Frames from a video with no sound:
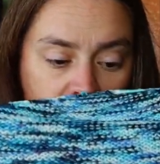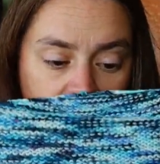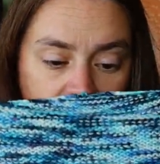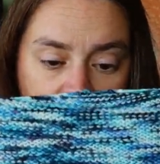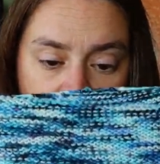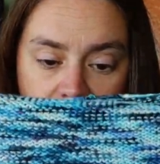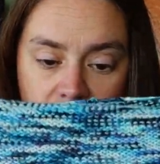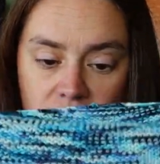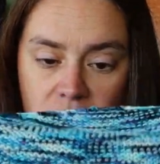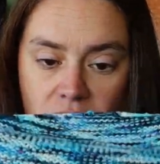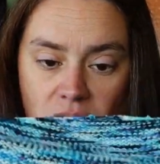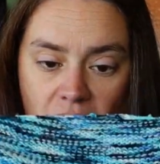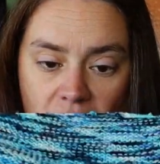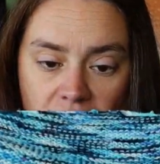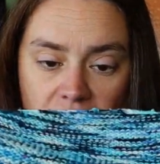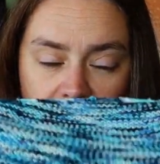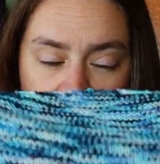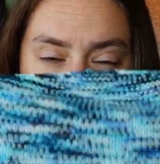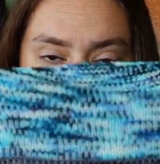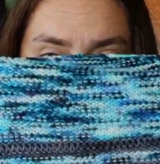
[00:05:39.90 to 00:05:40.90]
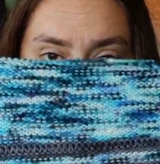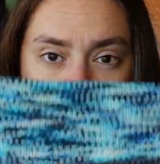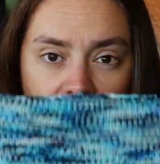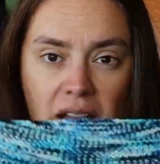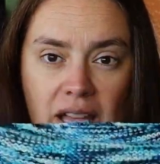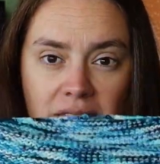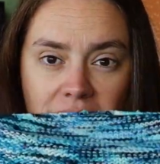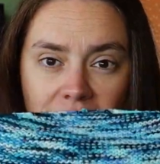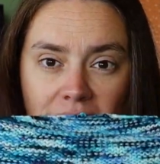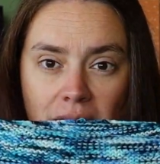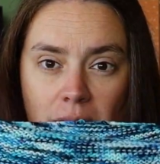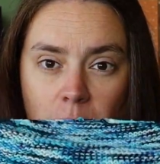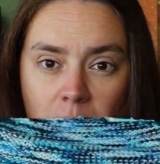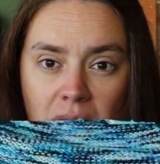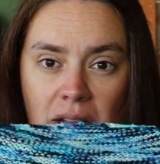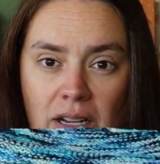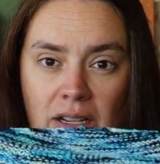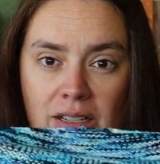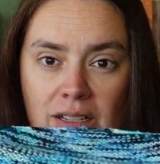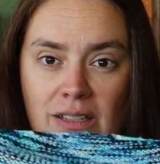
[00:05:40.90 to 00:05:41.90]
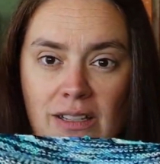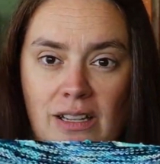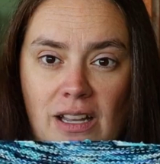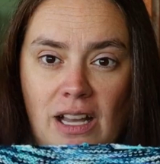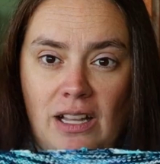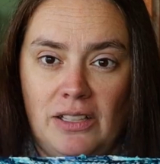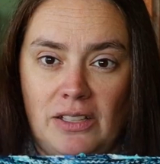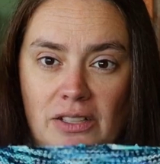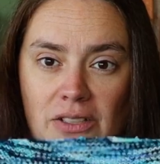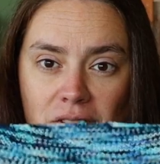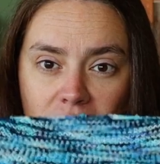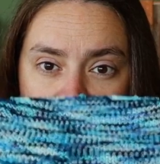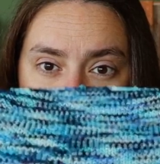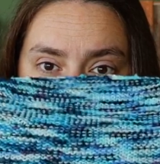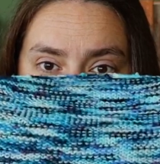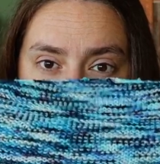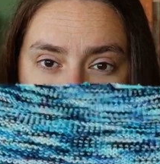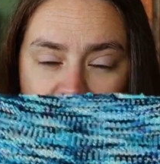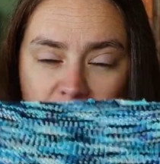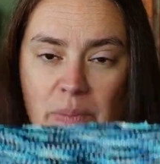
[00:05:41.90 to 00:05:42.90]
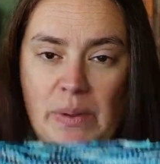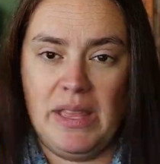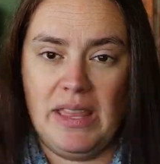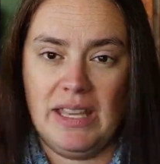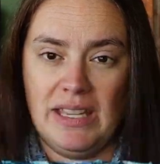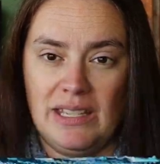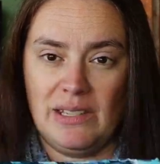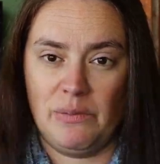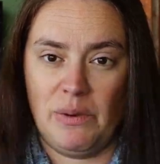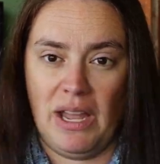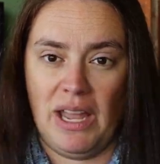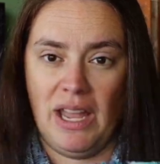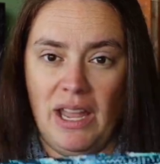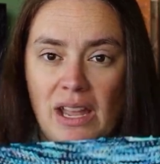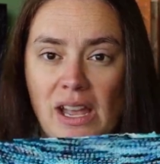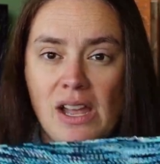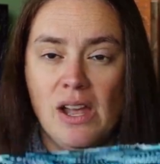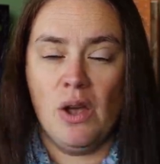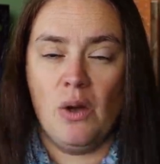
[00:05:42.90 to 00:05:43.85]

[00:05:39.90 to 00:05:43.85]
it is great. I'm glad that I picked the colors to be this way.